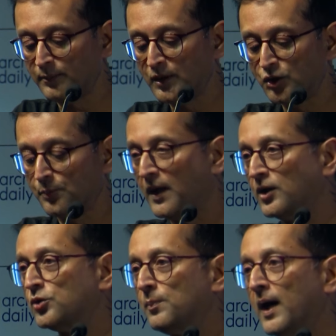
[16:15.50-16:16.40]
these
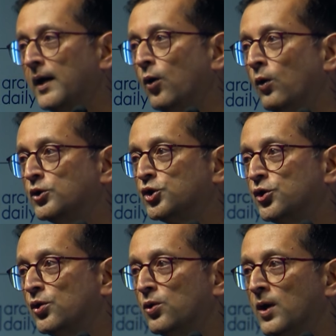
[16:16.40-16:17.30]
springs by
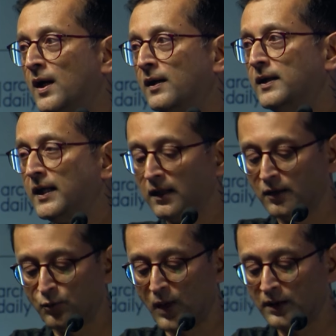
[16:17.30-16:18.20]
also taking
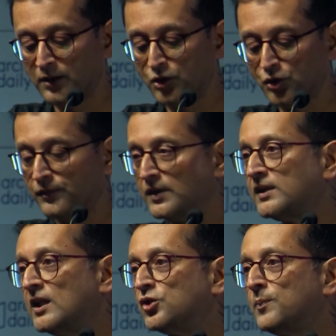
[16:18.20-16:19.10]
advantage of the
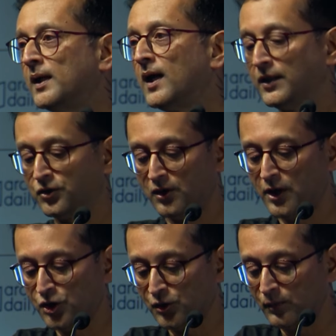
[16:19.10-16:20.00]
seismic
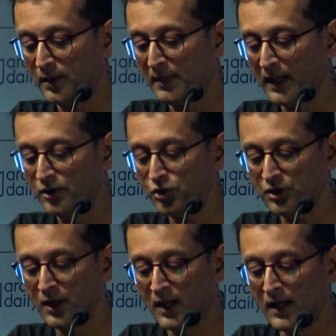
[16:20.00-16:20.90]
isolation we
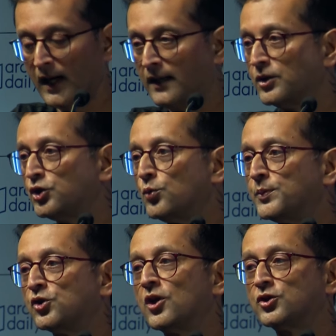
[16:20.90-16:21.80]
managed, and the
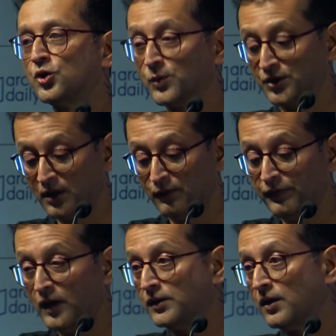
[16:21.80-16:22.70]
superstructure was then
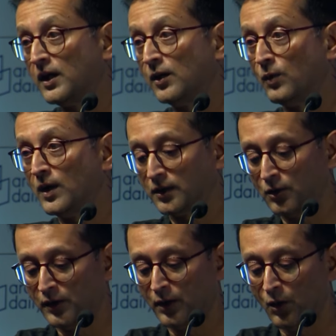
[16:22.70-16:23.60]
further reworked
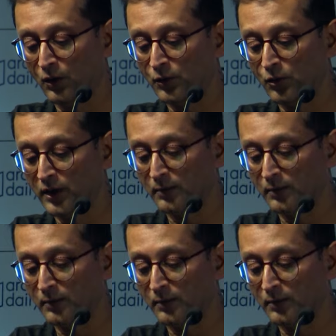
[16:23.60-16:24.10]
on an ongoing